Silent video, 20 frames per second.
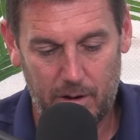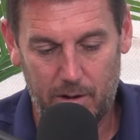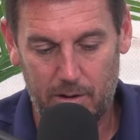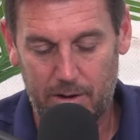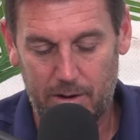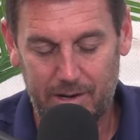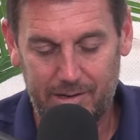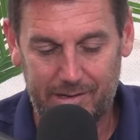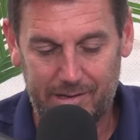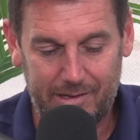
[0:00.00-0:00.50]

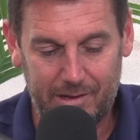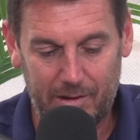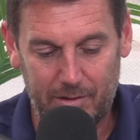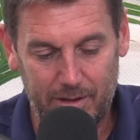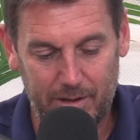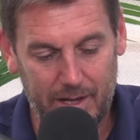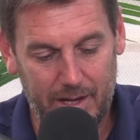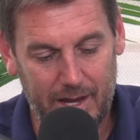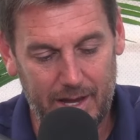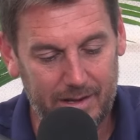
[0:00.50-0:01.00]
aren't
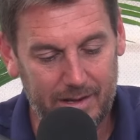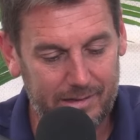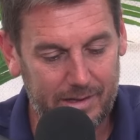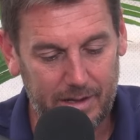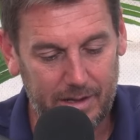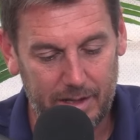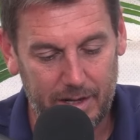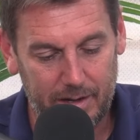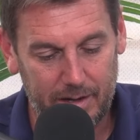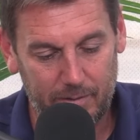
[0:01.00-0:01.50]
necessarily
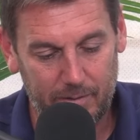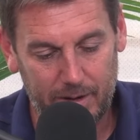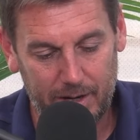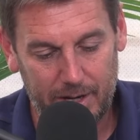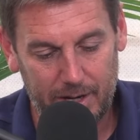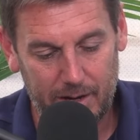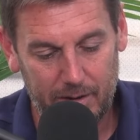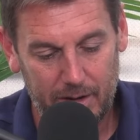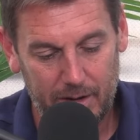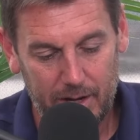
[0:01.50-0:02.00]
escalating
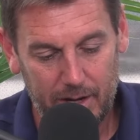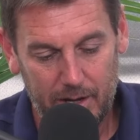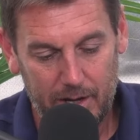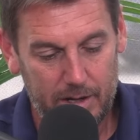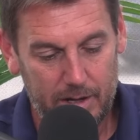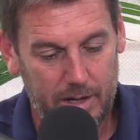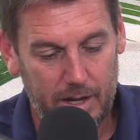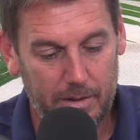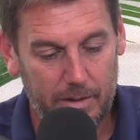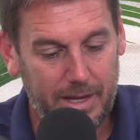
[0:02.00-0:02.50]
right now.
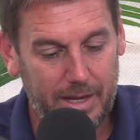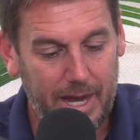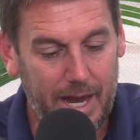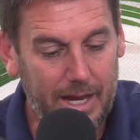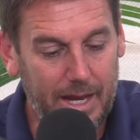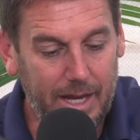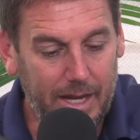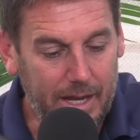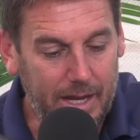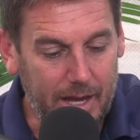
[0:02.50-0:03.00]

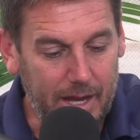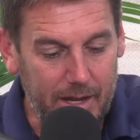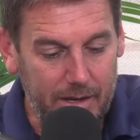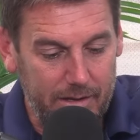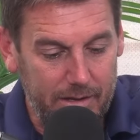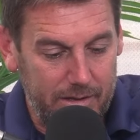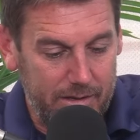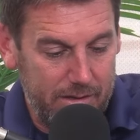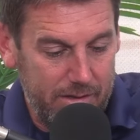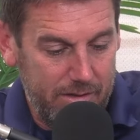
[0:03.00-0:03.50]
Can he
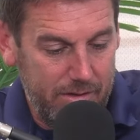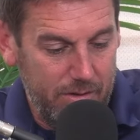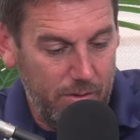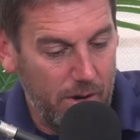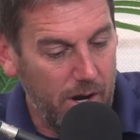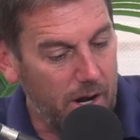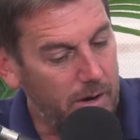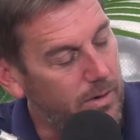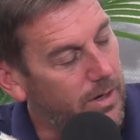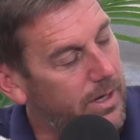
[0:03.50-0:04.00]
get
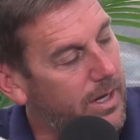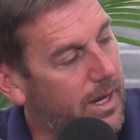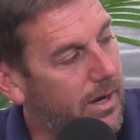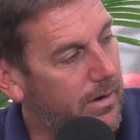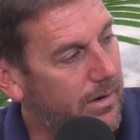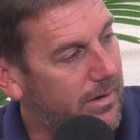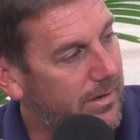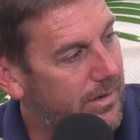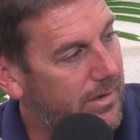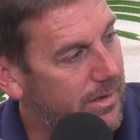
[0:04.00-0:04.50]
to 100
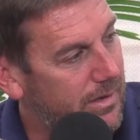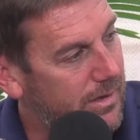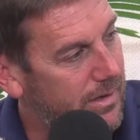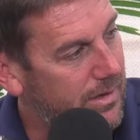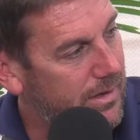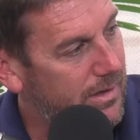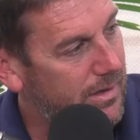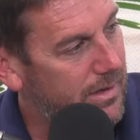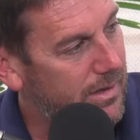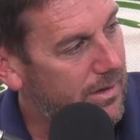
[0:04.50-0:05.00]
carries?
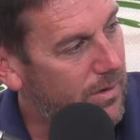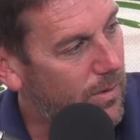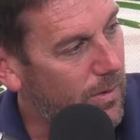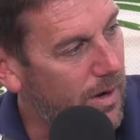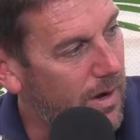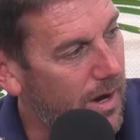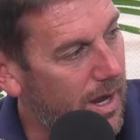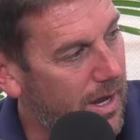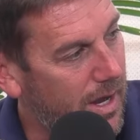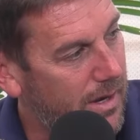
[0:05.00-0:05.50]

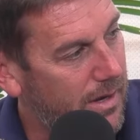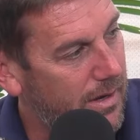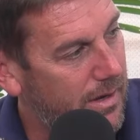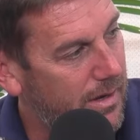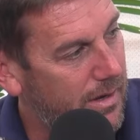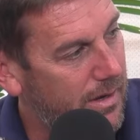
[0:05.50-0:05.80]
Career high.